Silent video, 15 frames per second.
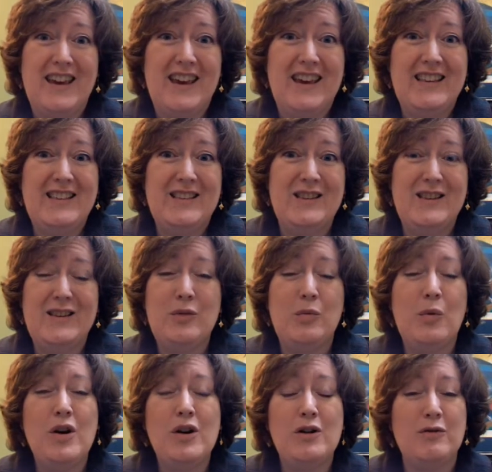It's, it's
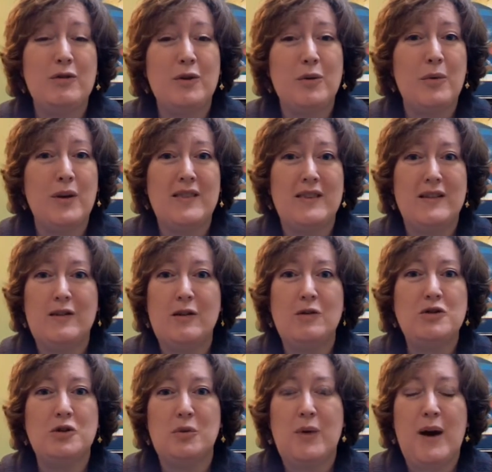wonderful what the
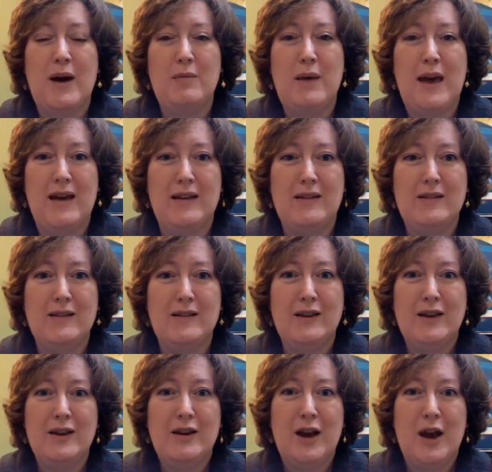social web has
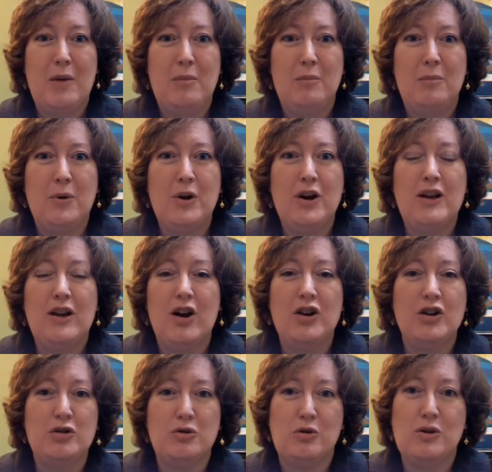um, put
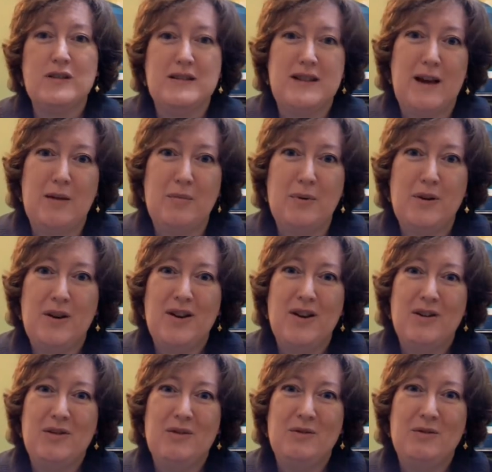on your doorstep,
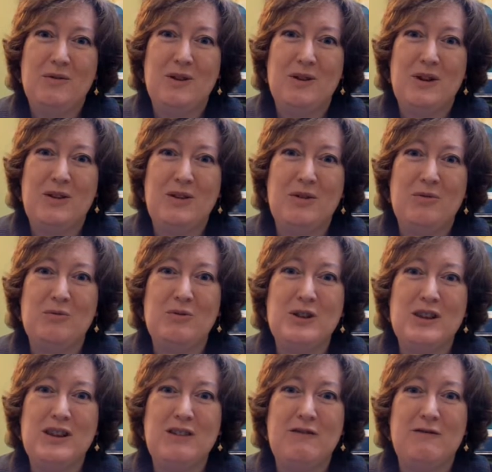what you can
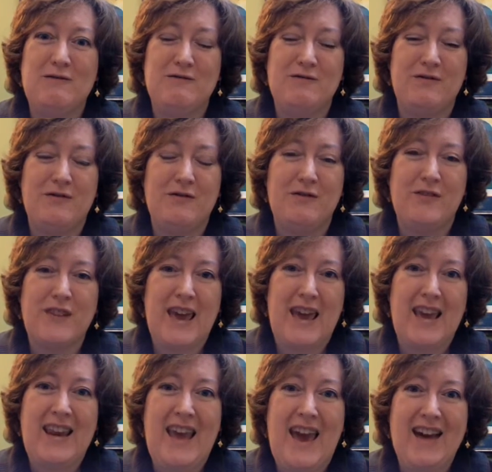really
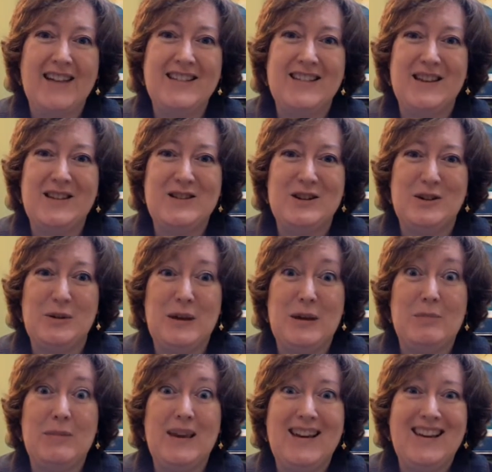gain access to
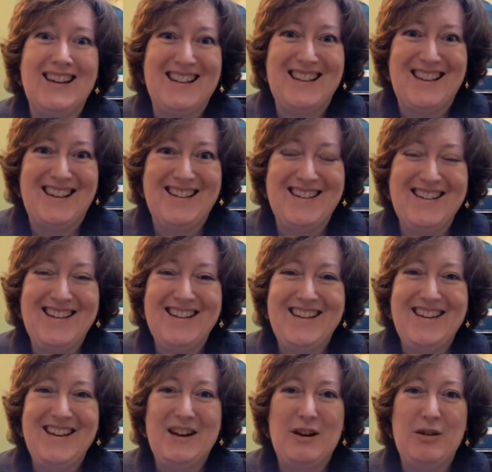immediately.
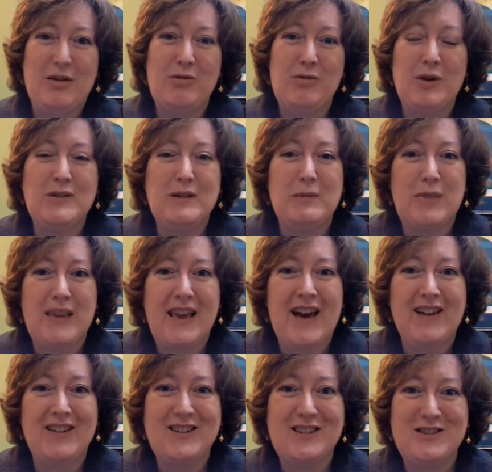You know, throw something
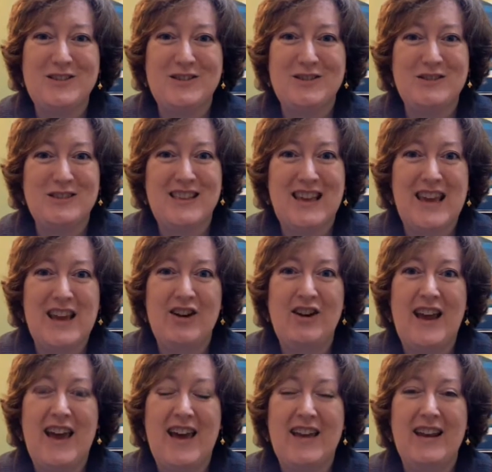out into the
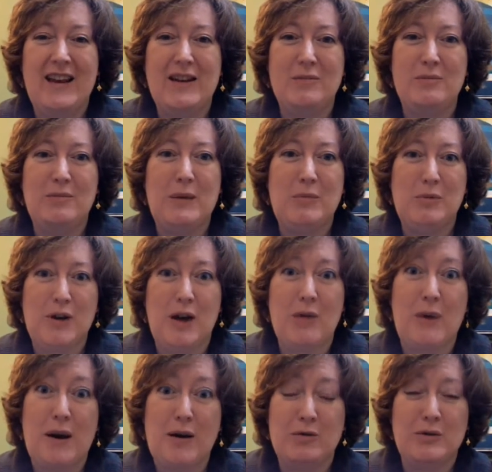internet and people
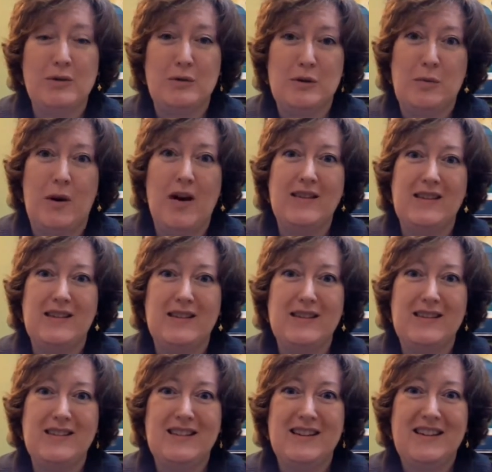come up with
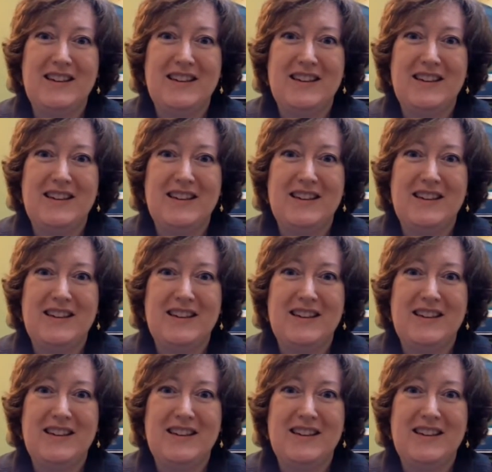responses.